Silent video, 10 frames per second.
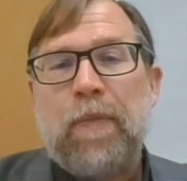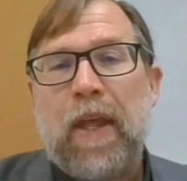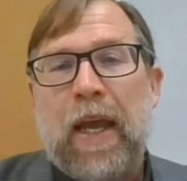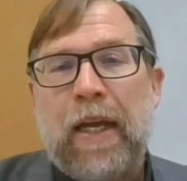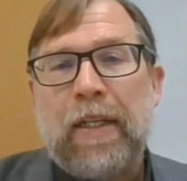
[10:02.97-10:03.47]

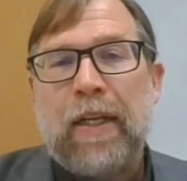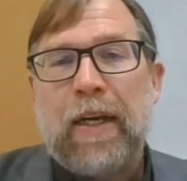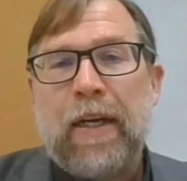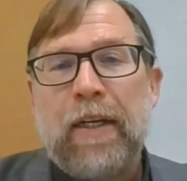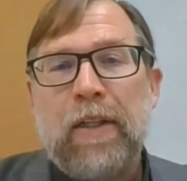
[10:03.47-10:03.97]
and
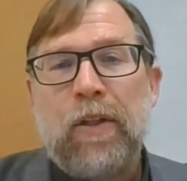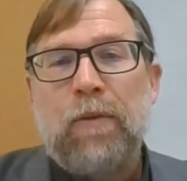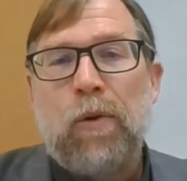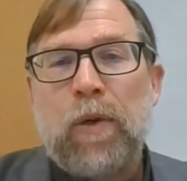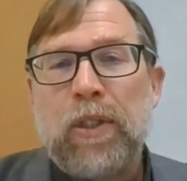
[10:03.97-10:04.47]
I
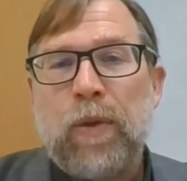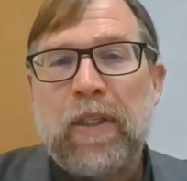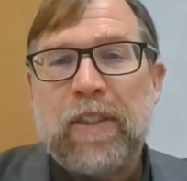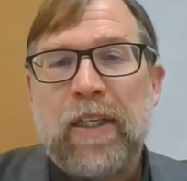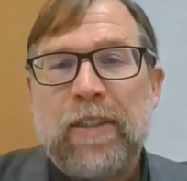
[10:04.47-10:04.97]
look forward to our
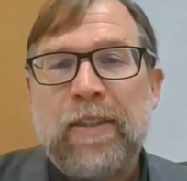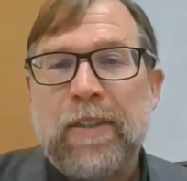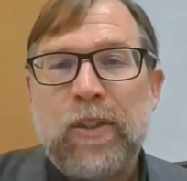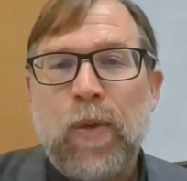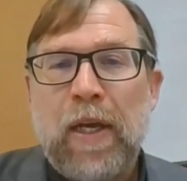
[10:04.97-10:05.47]
discussions
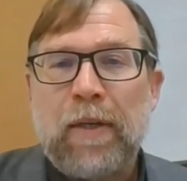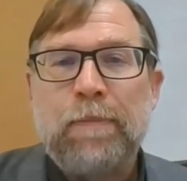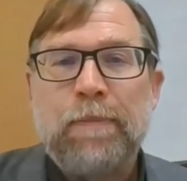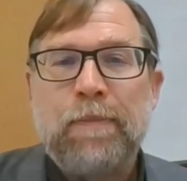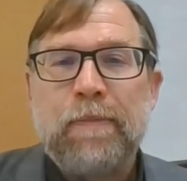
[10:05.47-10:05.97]
this week.
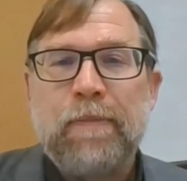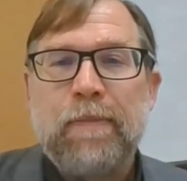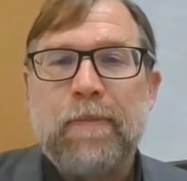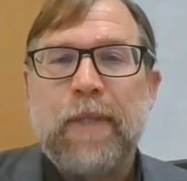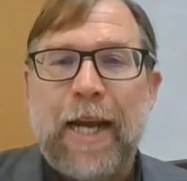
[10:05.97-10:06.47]

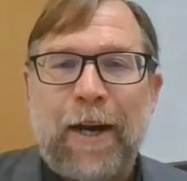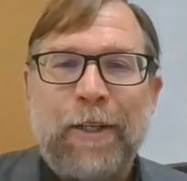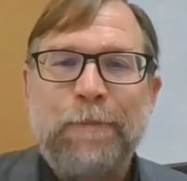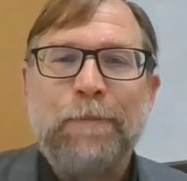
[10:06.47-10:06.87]
Take care.